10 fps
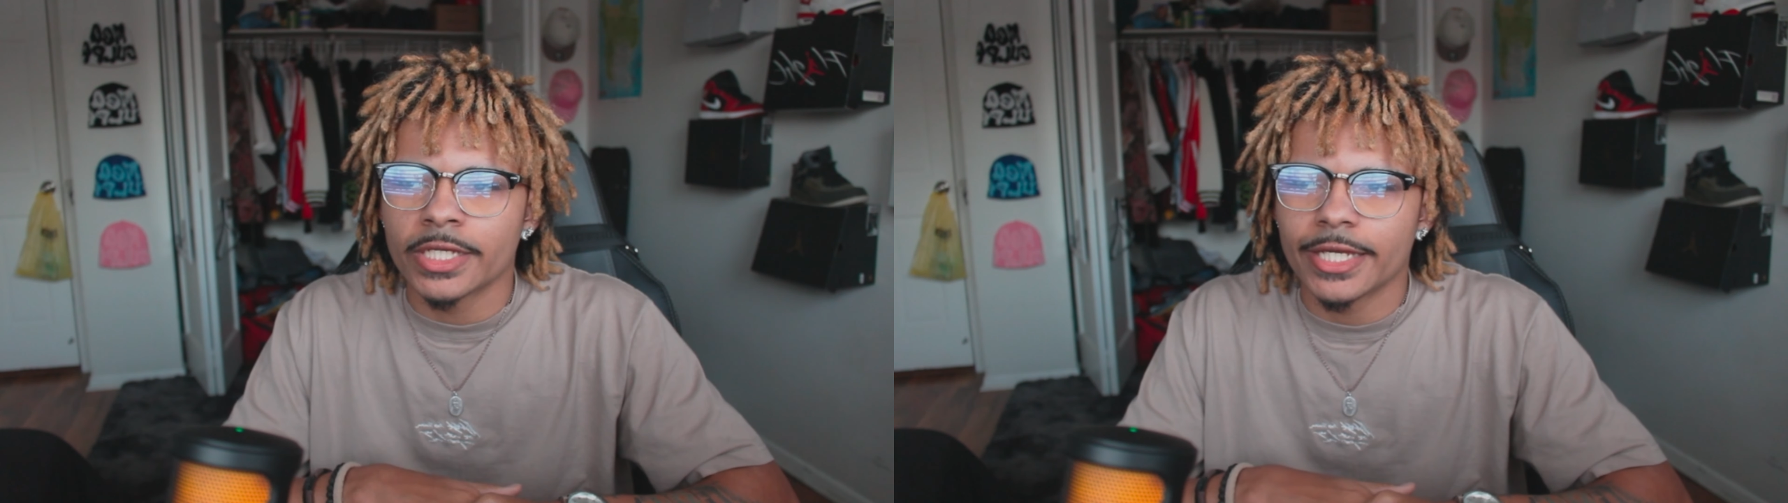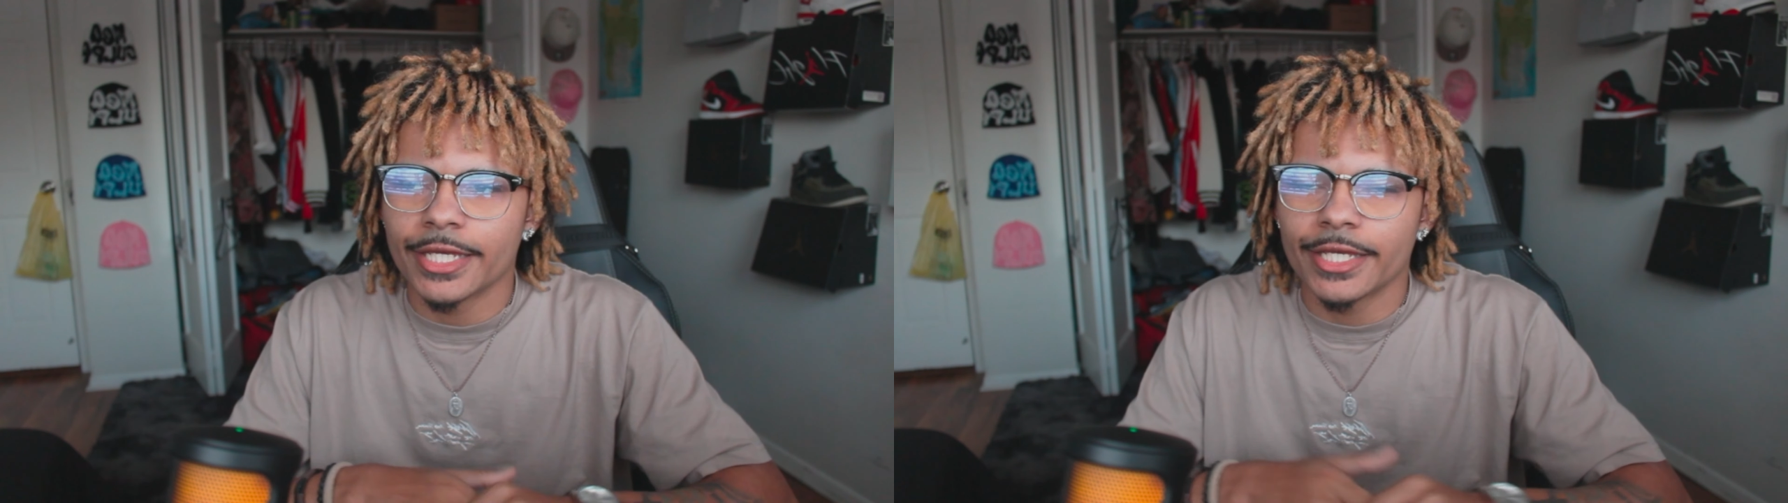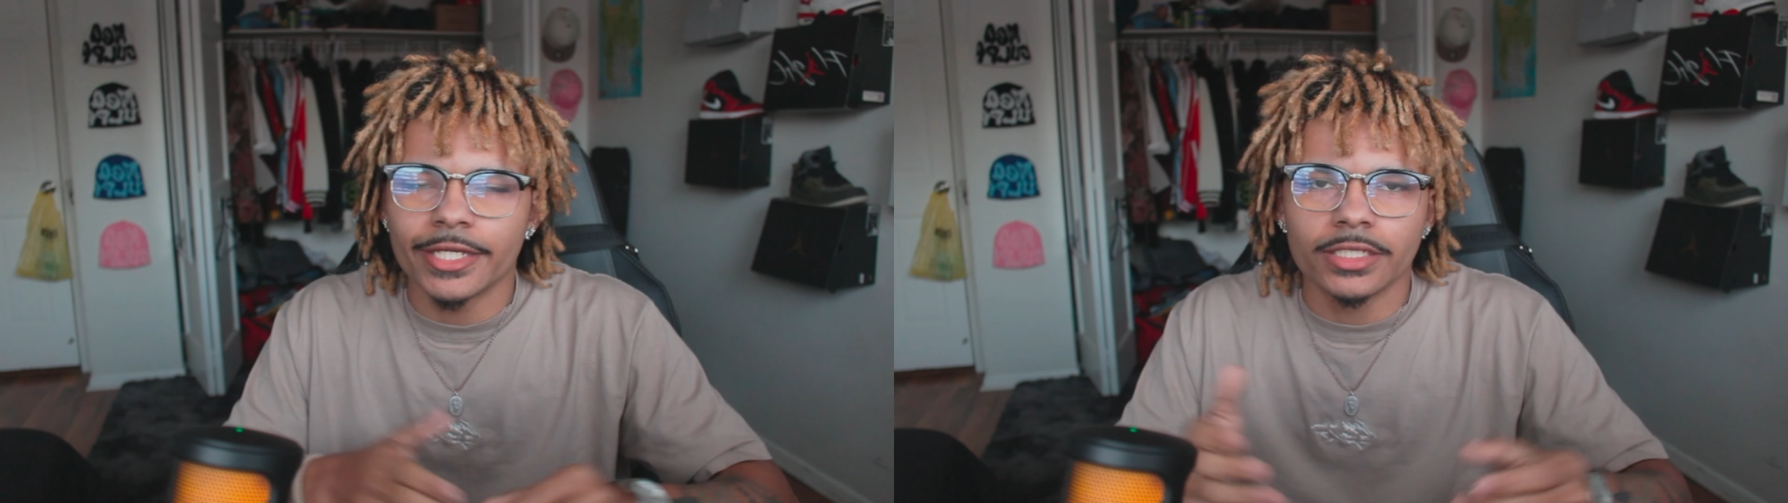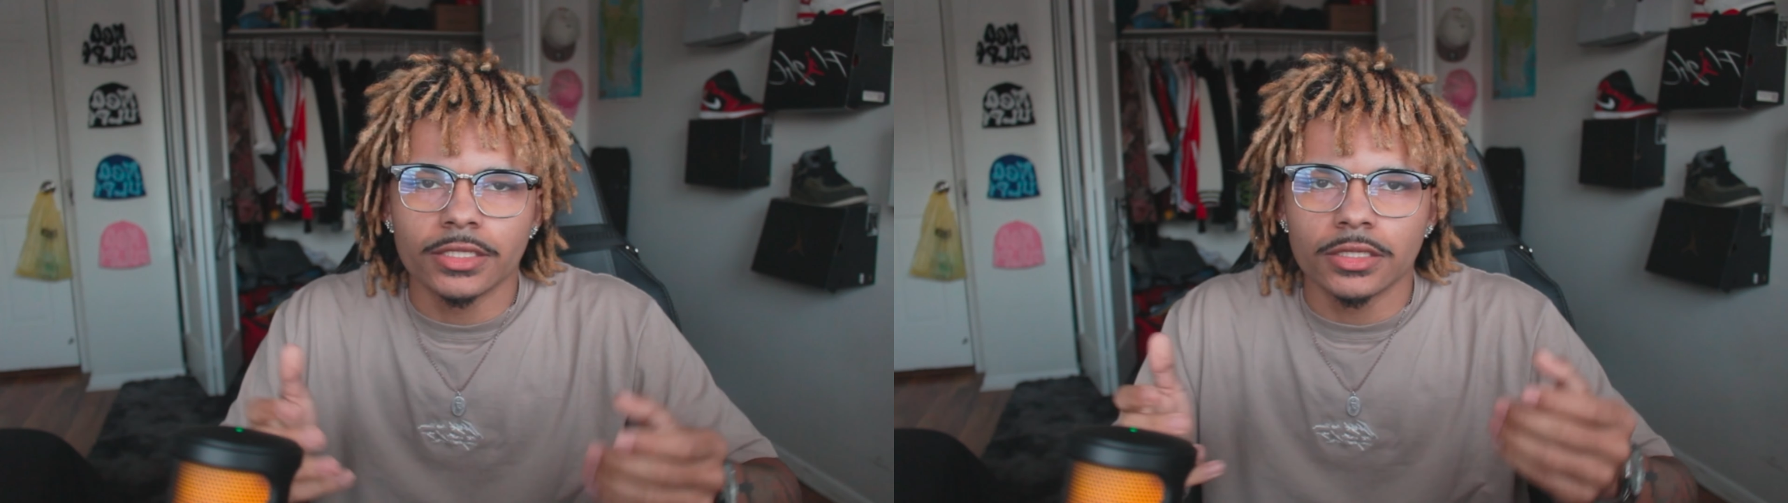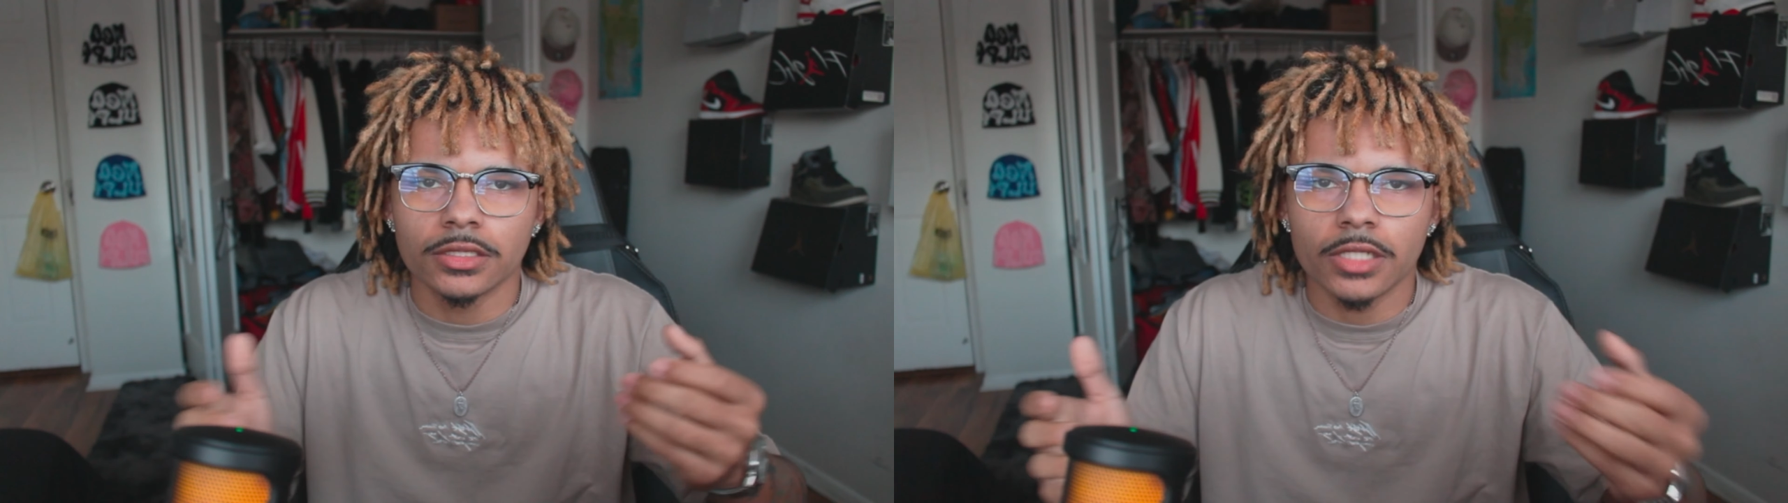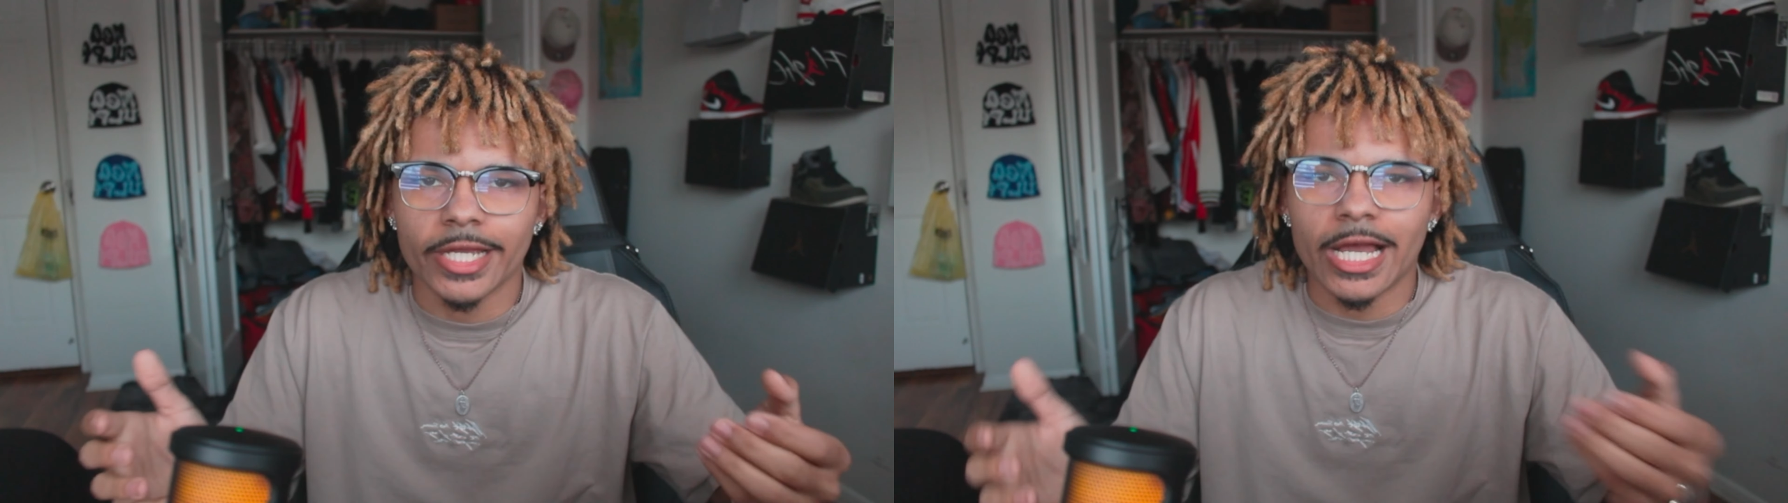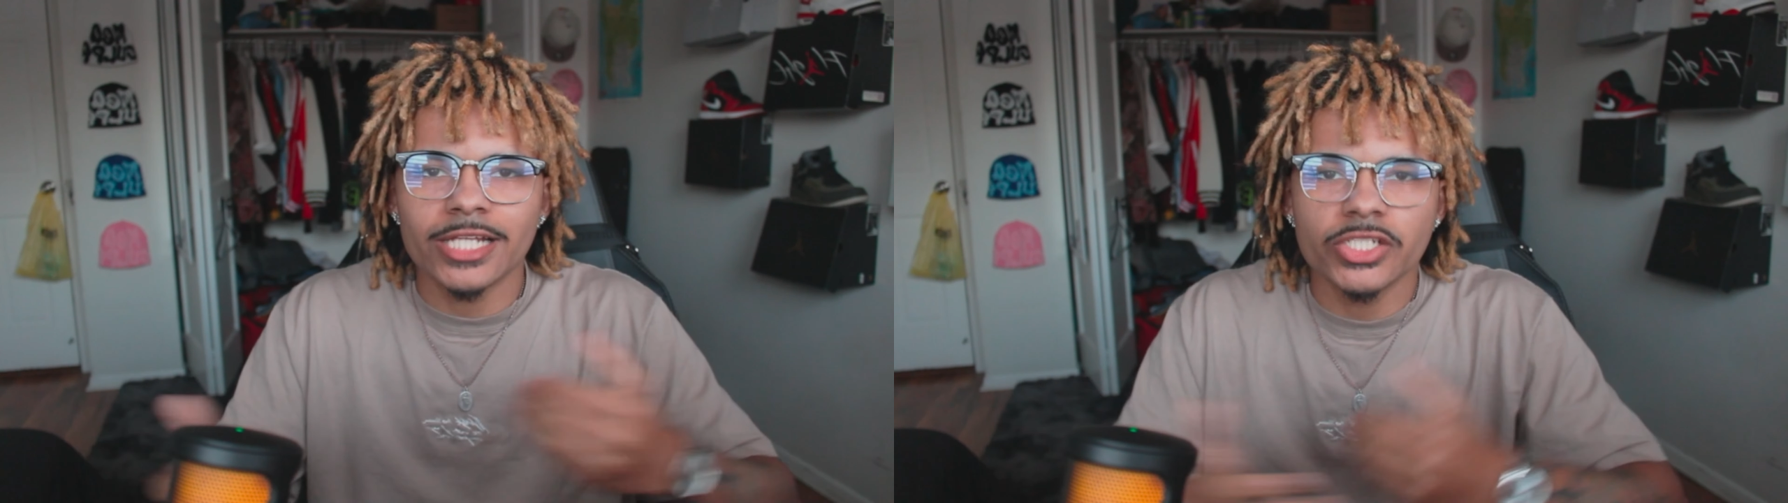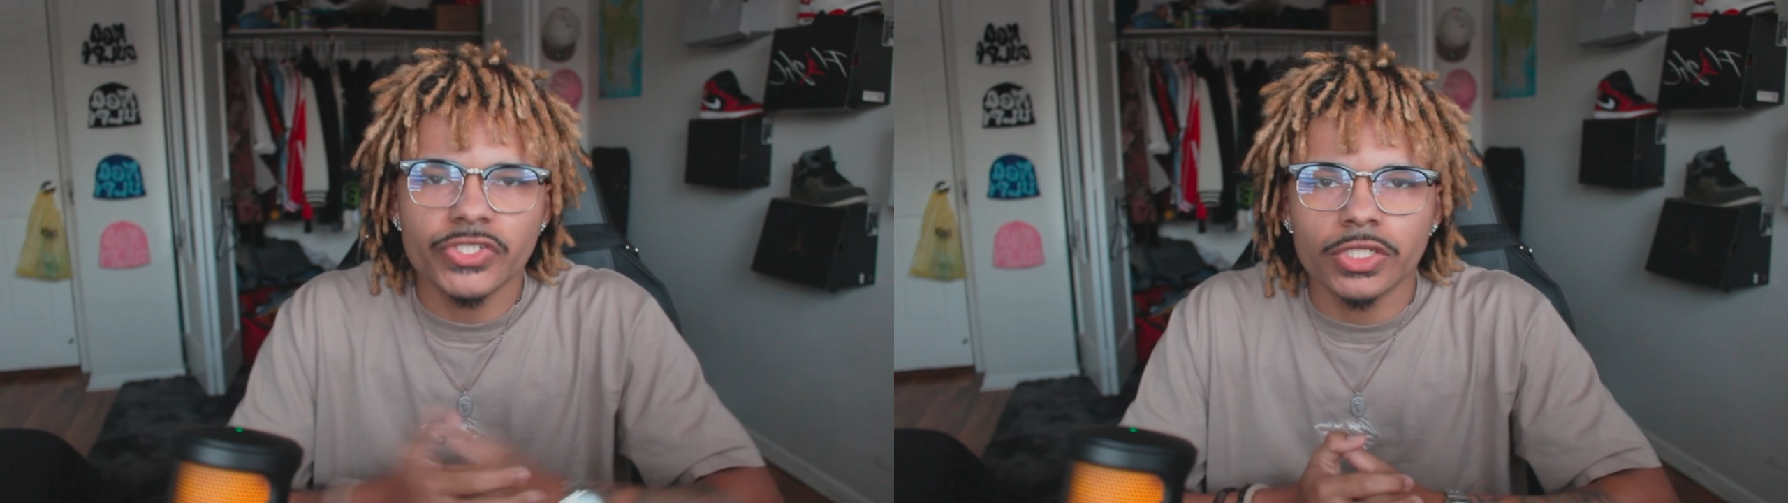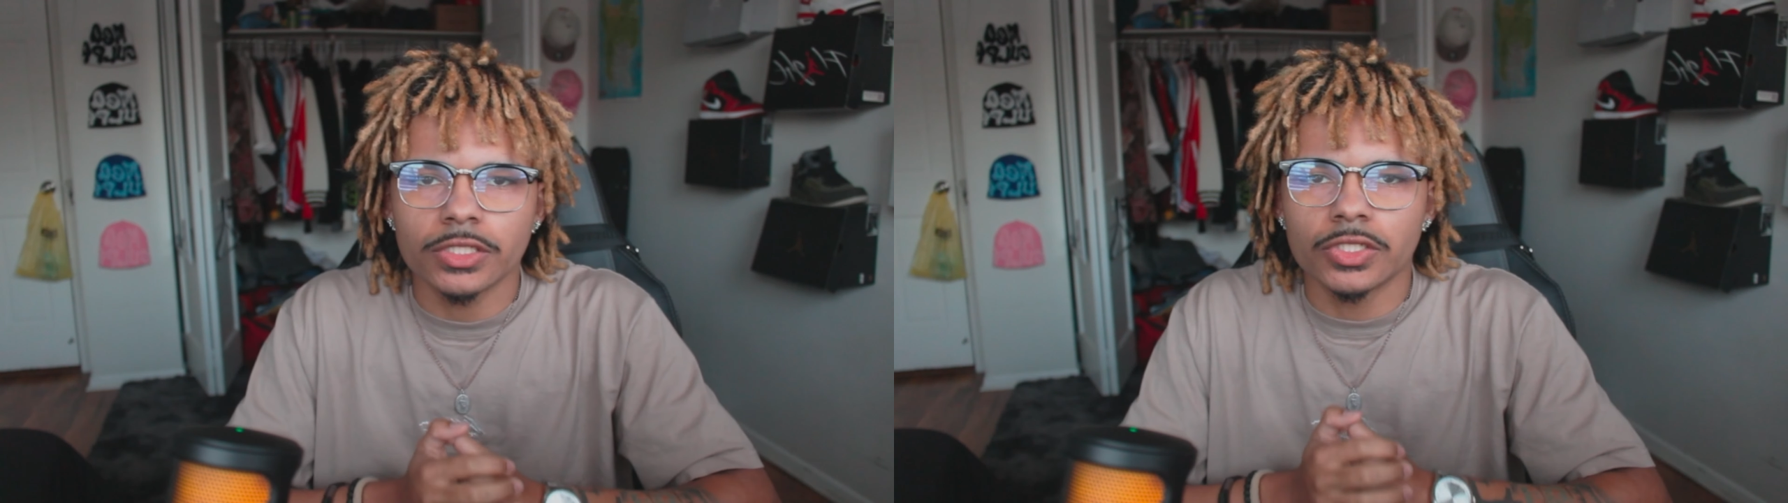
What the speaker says: And like I just